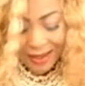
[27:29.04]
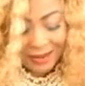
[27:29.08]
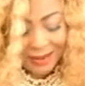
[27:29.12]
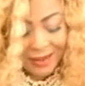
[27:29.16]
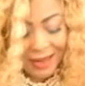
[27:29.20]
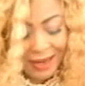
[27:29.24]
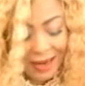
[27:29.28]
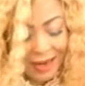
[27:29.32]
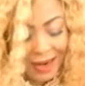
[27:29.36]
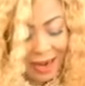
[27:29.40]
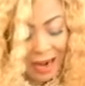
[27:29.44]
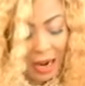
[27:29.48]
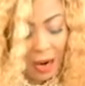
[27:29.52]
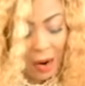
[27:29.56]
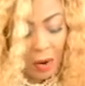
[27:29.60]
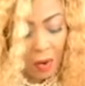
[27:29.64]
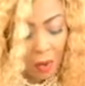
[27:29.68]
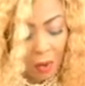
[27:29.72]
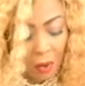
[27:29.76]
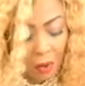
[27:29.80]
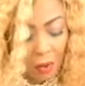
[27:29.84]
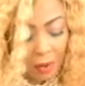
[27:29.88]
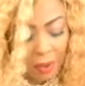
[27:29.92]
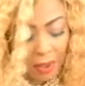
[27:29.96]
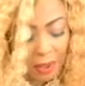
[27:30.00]
There are
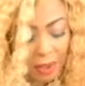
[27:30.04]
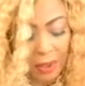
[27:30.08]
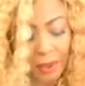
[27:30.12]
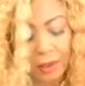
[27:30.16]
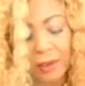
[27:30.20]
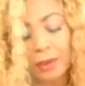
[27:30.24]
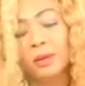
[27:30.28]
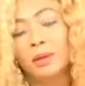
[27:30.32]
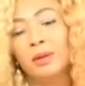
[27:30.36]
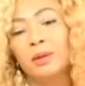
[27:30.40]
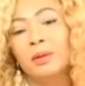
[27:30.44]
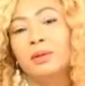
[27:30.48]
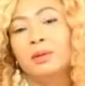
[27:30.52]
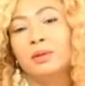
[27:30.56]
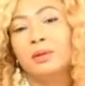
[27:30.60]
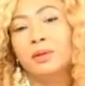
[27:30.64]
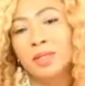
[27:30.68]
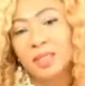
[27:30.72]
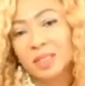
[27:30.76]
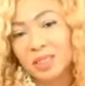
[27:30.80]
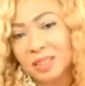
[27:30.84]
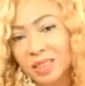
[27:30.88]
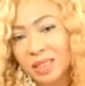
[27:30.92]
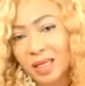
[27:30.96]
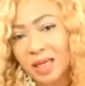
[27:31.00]
only
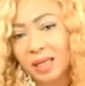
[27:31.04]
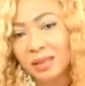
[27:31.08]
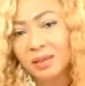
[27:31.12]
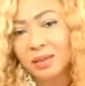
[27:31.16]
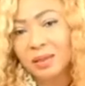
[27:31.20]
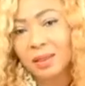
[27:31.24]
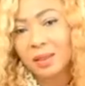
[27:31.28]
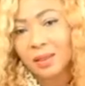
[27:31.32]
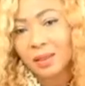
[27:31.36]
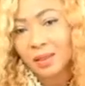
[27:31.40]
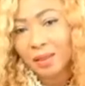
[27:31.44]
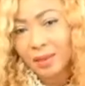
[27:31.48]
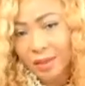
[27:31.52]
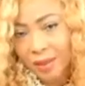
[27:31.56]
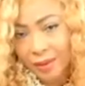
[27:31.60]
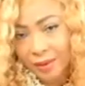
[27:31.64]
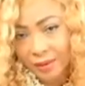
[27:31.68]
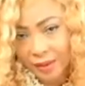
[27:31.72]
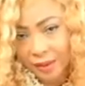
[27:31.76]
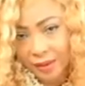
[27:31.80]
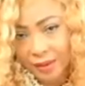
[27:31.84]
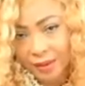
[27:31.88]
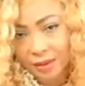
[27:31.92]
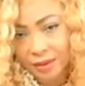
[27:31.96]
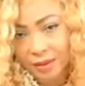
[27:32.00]
Christian
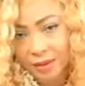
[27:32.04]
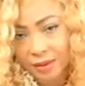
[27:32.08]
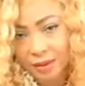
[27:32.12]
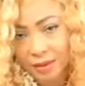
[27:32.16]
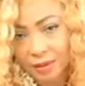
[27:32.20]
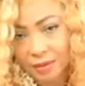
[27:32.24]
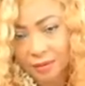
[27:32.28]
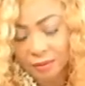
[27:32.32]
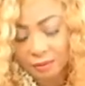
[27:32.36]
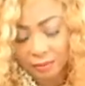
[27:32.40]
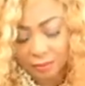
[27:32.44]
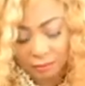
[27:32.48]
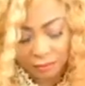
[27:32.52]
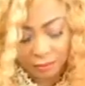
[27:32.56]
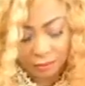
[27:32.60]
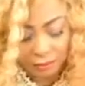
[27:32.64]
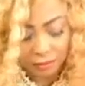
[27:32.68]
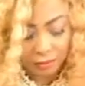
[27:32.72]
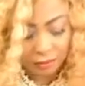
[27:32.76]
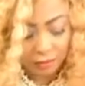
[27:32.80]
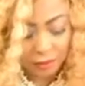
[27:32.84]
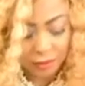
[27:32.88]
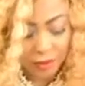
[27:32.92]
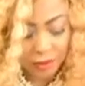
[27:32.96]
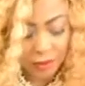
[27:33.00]
lyrics.
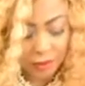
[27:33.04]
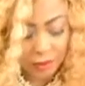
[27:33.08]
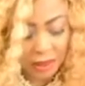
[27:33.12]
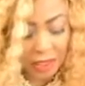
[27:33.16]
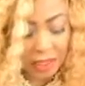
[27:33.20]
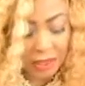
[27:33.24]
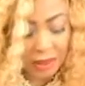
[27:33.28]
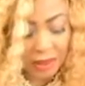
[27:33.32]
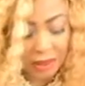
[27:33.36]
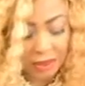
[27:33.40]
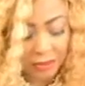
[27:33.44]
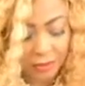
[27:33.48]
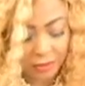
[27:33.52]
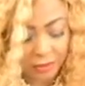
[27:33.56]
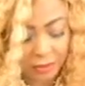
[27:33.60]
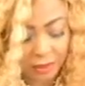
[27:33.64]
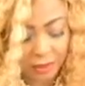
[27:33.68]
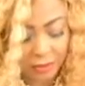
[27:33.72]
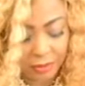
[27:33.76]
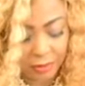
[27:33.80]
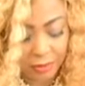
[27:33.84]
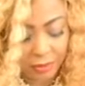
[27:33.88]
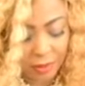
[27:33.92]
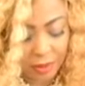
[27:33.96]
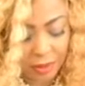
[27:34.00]
So that's an
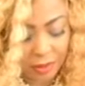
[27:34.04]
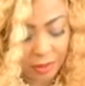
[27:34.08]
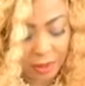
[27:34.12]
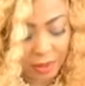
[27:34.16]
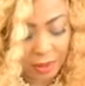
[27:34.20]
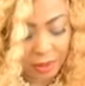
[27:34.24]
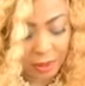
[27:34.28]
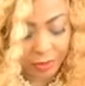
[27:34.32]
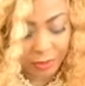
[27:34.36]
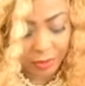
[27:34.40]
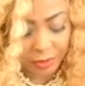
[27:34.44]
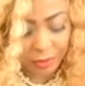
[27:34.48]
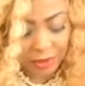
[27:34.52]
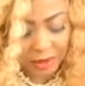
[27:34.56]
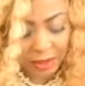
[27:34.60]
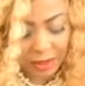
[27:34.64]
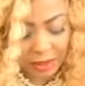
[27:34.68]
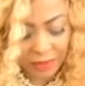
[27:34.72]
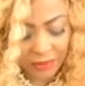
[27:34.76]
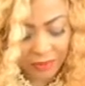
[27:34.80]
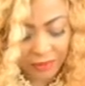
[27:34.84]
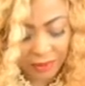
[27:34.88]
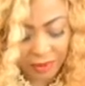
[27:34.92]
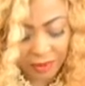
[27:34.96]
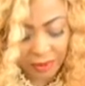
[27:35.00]

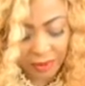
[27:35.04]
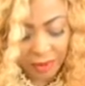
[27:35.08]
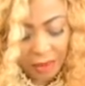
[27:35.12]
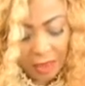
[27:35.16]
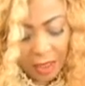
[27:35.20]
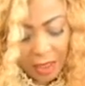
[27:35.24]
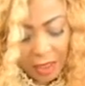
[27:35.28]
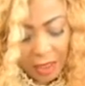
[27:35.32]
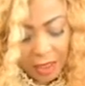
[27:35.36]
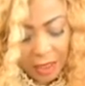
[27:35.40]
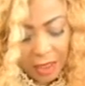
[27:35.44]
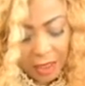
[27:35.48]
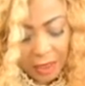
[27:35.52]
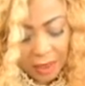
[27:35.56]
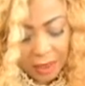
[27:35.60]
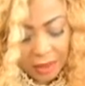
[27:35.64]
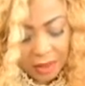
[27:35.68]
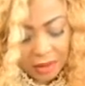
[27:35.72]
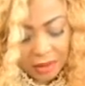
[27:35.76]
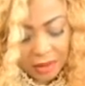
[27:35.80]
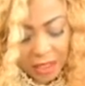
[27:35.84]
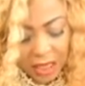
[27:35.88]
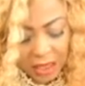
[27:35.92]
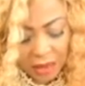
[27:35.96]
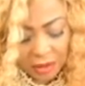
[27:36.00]
important thing.
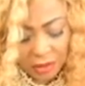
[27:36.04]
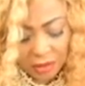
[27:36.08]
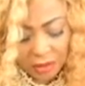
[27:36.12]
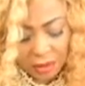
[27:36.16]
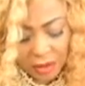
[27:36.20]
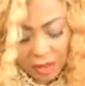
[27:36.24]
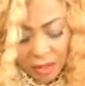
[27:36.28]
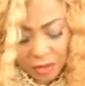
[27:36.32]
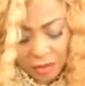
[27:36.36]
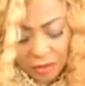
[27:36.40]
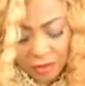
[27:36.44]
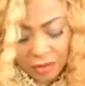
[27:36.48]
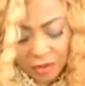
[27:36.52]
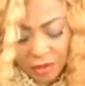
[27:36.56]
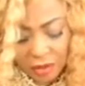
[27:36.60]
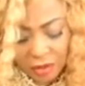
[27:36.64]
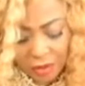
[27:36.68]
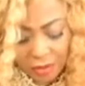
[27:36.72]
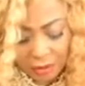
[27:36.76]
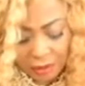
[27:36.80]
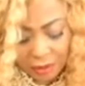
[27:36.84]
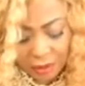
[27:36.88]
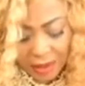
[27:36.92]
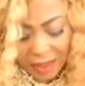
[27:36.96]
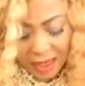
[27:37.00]
It's trying to, you
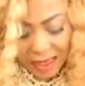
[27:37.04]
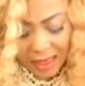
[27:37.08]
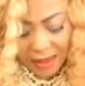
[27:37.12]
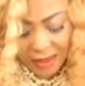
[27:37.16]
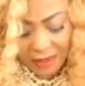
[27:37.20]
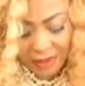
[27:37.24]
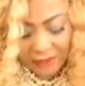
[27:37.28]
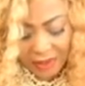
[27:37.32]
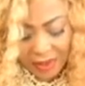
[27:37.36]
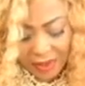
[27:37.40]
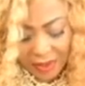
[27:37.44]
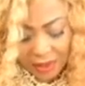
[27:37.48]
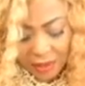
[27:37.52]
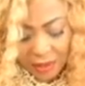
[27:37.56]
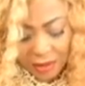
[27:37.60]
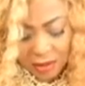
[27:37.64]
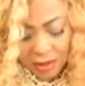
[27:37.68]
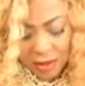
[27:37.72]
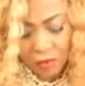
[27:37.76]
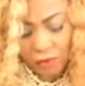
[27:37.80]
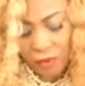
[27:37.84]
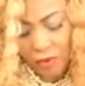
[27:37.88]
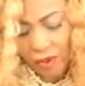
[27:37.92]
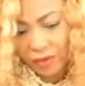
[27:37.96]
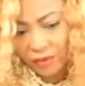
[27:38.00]
know, kind of take us
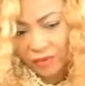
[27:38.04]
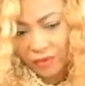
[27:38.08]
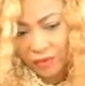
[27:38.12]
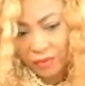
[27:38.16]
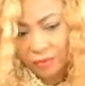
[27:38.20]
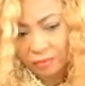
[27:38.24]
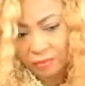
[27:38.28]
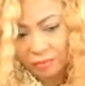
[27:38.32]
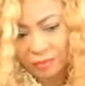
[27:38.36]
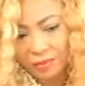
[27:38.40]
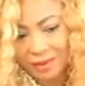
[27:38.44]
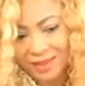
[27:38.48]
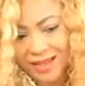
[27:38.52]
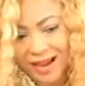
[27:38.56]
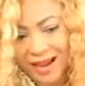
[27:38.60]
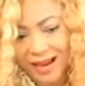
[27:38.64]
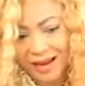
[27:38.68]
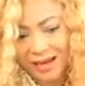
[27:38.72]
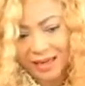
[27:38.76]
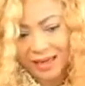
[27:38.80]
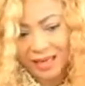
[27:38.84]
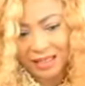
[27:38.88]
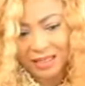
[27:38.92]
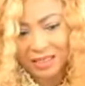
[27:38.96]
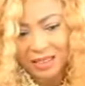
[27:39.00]
away from
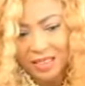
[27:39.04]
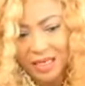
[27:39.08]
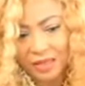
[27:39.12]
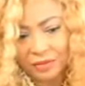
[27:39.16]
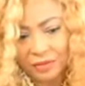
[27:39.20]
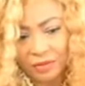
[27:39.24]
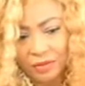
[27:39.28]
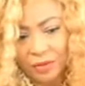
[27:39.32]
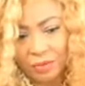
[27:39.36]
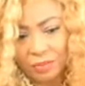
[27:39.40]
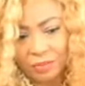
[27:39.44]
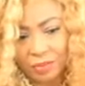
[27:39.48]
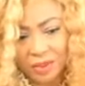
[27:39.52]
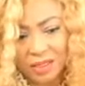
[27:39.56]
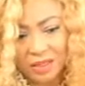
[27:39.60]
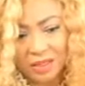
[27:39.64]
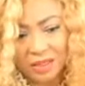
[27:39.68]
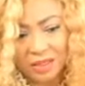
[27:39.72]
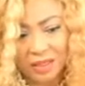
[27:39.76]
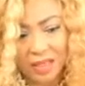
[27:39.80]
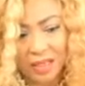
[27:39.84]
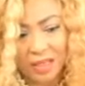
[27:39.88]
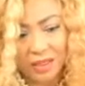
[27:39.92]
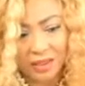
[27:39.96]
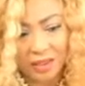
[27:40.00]
tying ourselves to a
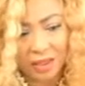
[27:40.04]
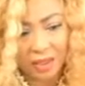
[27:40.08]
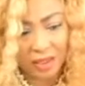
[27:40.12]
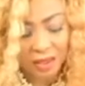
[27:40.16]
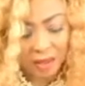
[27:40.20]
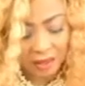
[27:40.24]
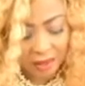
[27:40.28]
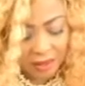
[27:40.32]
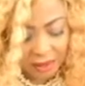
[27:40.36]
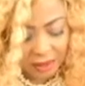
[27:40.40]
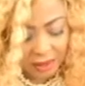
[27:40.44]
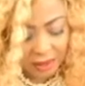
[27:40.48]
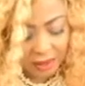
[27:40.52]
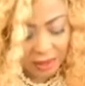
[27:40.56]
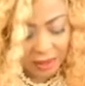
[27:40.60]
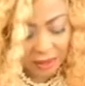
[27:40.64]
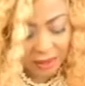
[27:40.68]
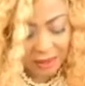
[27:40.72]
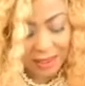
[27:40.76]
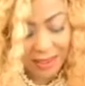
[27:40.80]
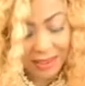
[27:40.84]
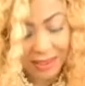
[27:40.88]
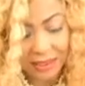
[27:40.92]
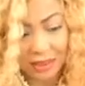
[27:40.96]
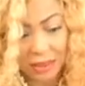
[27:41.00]
particular thing and
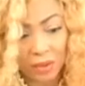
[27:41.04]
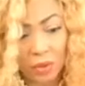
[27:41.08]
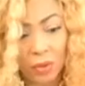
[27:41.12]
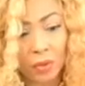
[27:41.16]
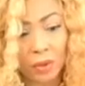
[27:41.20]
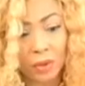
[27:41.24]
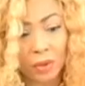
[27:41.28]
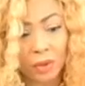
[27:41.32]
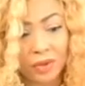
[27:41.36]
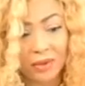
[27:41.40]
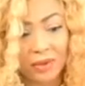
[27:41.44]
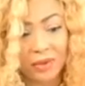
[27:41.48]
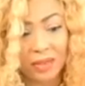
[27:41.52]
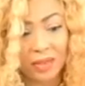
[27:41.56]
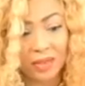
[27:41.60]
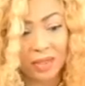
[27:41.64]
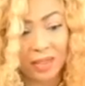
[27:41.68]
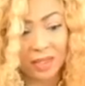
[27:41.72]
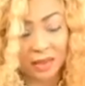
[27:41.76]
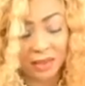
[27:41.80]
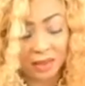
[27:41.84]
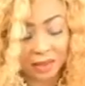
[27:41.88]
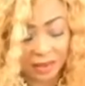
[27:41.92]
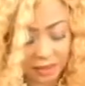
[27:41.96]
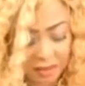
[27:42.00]
thinking that's the only thing
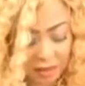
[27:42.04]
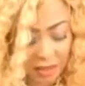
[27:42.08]
that is